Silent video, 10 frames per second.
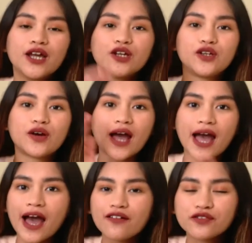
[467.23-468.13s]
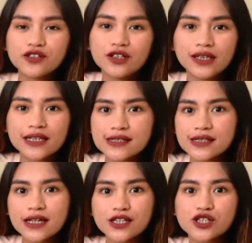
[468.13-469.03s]
You have to
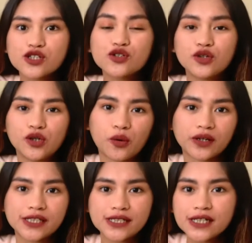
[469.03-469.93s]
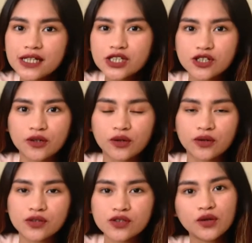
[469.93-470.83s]
listen to your
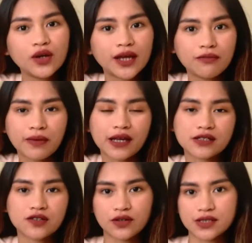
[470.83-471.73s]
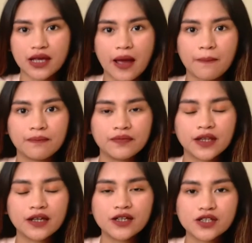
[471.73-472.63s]
teacher so you can pass your exam.
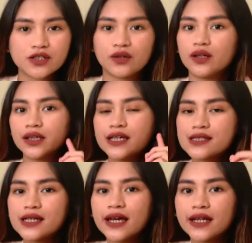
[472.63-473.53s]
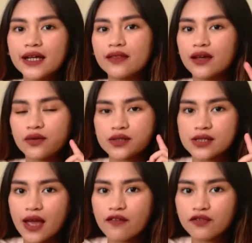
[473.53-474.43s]
So you listen and there
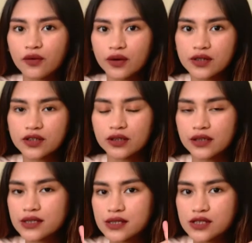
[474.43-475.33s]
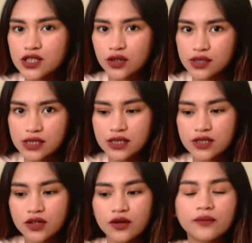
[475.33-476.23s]
is effort. You listen to your
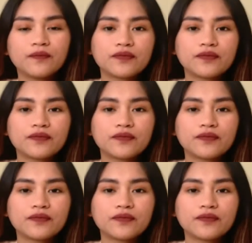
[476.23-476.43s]
teacher.